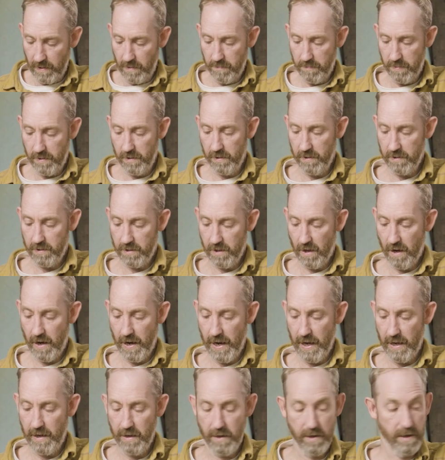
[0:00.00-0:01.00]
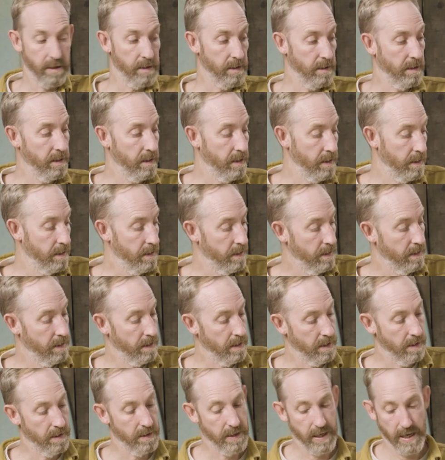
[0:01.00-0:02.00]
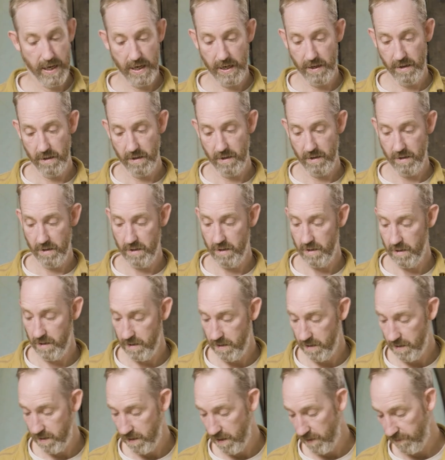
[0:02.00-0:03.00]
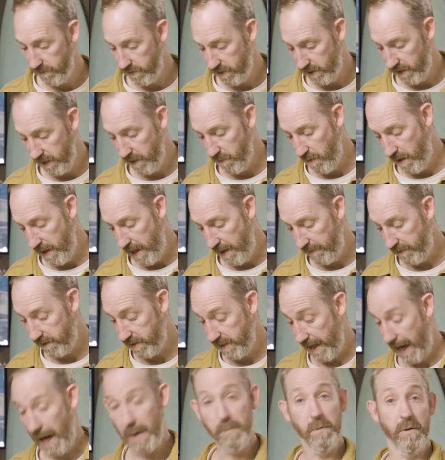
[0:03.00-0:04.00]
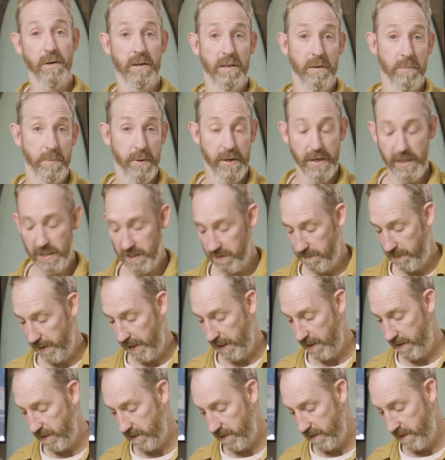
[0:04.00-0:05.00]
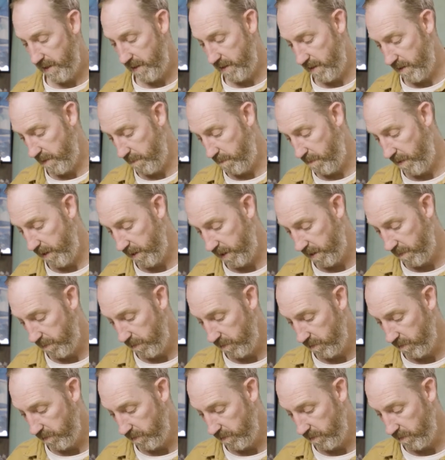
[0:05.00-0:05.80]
Pull it tight, and then obviously you won't have a table at the beach, but the principle